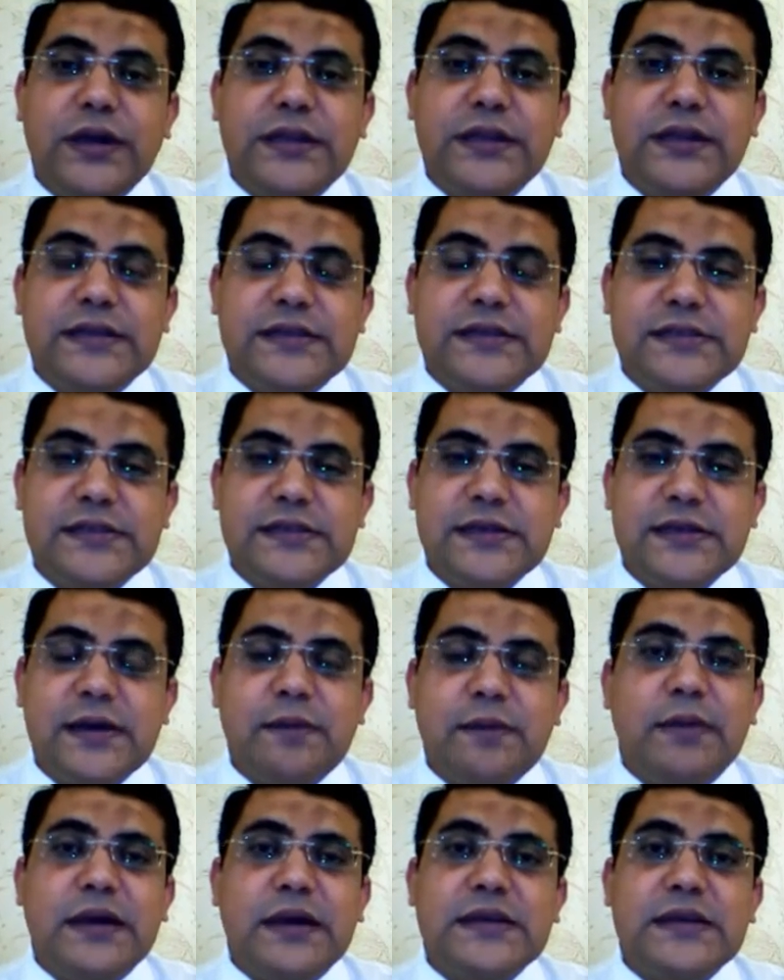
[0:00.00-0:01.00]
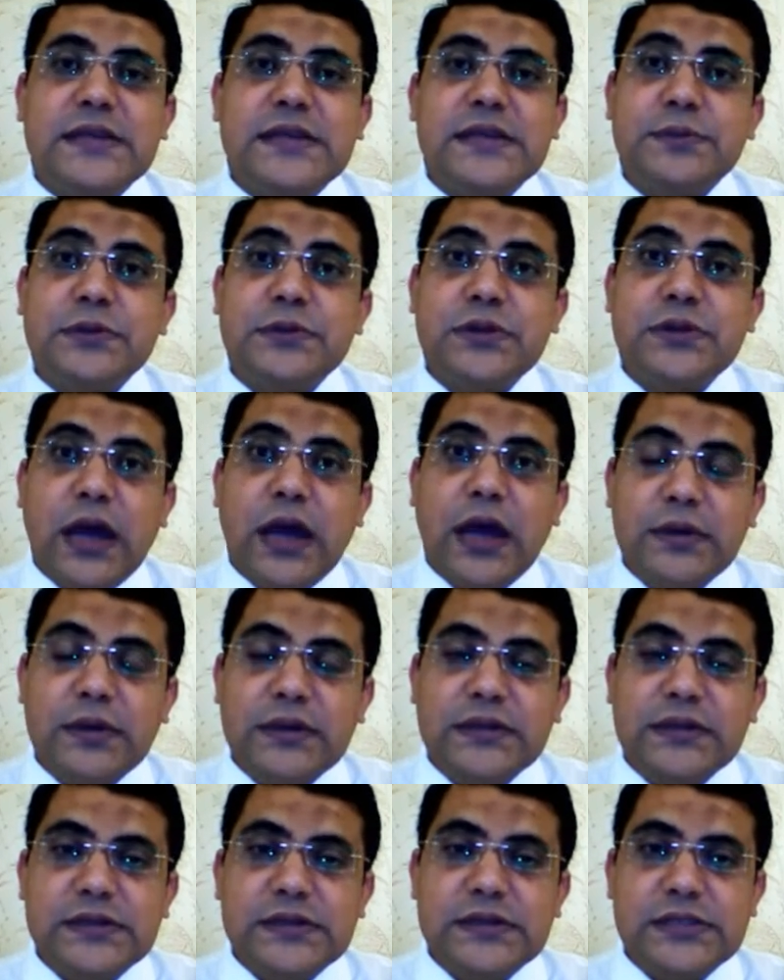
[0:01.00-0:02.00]
us by
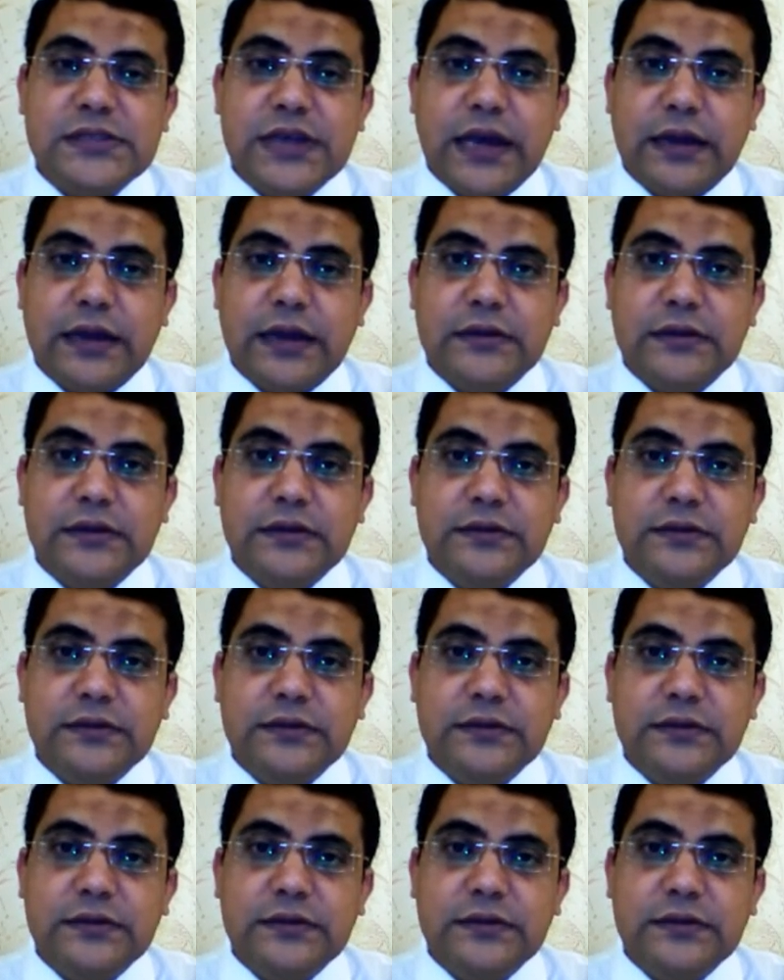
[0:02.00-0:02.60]
subscribing this channel,